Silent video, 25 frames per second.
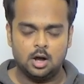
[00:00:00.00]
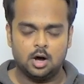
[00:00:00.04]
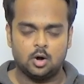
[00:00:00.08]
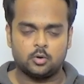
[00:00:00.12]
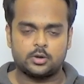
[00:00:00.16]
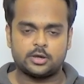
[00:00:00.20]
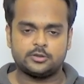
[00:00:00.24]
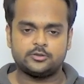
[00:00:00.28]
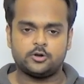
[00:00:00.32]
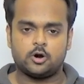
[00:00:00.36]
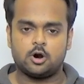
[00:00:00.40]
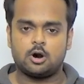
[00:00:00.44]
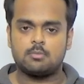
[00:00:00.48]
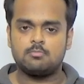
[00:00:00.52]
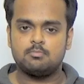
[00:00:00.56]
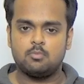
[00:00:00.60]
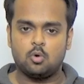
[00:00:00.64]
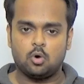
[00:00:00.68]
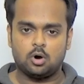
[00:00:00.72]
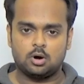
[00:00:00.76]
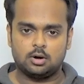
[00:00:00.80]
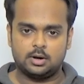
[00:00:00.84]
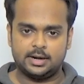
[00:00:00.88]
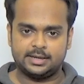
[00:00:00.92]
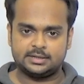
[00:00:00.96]
Okay, there are
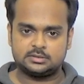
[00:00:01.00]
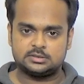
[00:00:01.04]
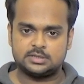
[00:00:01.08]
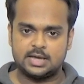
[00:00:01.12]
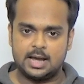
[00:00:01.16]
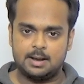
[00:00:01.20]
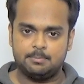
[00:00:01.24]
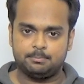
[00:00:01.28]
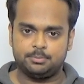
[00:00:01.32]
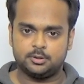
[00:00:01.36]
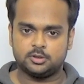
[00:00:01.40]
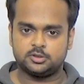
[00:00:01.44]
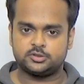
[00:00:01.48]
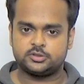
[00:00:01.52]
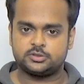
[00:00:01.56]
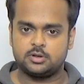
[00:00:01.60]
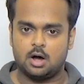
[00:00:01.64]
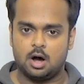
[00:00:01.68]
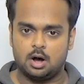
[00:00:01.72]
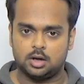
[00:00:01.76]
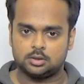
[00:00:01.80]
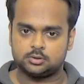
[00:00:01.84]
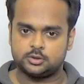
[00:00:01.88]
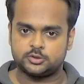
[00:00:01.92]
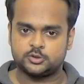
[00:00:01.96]
more examples
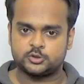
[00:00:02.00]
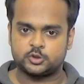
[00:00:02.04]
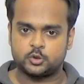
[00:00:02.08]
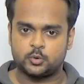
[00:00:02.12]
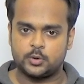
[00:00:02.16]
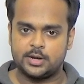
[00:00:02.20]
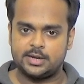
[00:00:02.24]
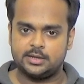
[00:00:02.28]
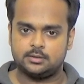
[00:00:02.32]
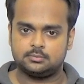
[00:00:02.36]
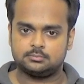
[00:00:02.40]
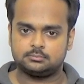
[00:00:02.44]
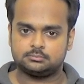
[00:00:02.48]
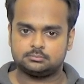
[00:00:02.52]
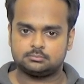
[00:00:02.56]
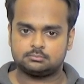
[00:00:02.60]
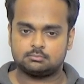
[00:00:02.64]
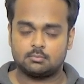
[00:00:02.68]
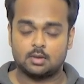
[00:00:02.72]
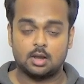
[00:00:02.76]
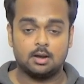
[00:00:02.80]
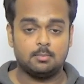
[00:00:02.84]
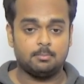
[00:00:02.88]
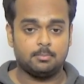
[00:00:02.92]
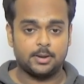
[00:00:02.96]
on the screen,
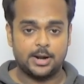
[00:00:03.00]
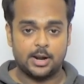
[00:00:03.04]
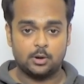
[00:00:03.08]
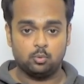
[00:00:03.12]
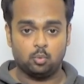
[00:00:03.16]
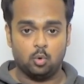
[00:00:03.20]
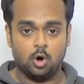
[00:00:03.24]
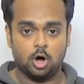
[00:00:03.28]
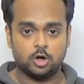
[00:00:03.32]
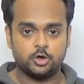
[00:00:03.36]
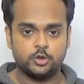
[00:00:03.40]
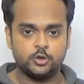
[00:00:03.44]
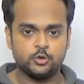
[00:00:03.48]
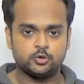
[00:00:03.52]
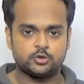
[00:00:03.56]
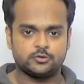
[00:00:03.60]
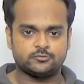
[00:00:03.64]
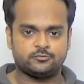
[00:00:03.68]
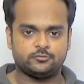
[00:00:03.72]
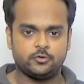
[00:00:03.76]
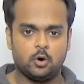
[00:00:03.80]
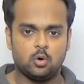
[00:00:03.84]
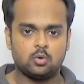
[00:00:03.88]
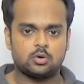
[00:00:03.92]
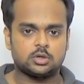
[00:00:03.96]
but I want you
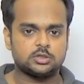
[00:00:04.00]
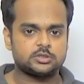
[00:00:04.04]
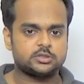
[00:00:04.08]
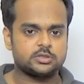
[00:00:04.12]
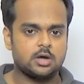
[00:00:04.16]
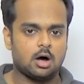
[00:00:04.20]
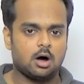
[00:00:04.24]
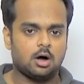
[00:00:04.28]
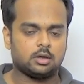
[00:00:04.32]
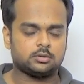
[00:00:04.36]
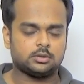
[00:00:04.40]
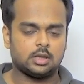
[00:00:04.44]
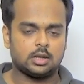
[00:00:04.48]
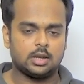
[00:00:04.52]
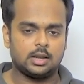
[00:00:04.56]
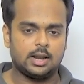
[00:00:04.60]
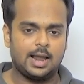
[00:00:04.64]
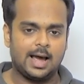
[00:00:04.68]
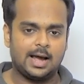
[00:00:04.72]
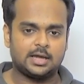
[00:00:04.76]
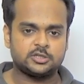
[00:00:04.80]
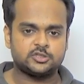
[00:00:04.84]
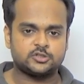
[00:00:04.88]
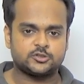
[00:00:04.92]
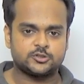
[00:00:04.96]
to focus on the
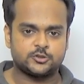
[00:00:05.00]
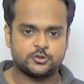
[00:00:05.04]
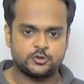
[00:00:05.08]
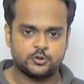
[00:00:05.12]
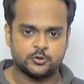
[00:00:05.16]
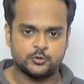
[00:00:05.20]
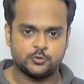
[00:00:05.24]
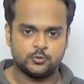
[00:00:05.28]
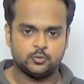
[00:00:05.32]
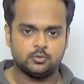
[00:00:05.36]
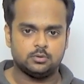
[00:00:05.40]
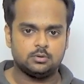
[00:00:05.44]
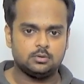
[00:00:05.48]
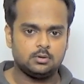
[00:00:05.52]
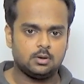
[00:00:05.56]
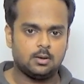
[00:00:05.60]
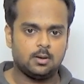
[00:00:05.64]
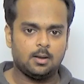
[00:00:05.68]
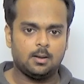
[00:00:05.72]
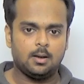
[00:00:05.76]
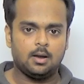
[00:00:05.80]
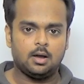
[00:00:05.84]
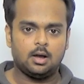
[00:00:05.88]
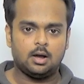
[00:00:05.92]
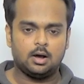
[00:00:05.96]
last two,
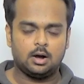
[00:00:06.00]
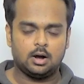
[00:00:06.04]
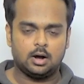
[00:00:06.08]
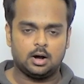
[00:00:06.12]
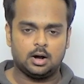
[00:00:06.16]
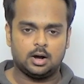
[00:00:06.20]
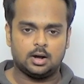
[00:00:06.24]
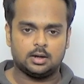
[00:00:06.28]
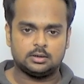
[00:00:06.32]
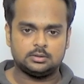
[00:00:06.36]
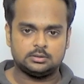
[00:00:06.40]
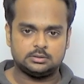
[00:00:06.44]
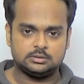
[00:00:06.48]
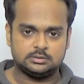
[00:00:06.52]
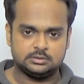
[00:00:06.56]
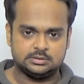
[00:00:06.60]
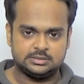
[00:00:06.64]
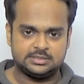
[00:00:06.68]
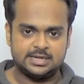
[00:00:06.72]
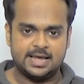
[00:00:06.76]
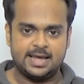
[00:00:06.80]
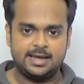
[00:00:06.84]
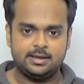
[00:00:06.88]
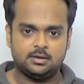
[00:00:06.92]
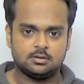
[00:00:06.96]

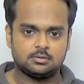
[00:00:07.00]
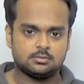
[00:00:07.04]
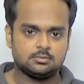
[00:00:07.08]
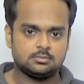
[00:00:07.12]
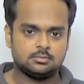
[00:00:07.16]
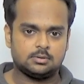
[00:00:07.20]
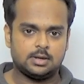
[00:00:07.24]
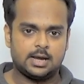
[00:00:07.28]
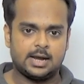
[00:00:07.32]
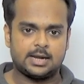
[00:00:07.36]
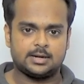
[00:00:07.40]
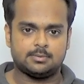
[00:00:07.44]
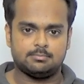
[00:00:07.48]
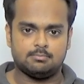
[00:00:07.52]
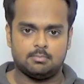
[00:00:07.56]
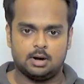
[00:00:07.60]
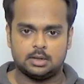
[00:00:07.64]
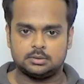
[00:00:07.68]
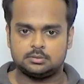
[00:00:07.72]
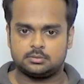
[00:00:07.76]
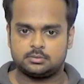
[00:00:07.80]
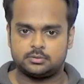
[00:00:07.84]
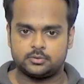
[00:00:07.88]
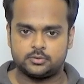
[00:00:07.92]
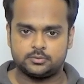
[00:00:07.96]
day and
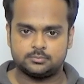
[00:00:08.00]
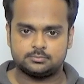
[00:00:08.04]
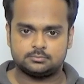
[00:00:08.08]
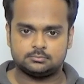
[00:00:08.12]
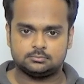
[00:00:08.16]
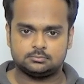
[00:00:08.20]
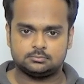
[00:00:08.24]
month.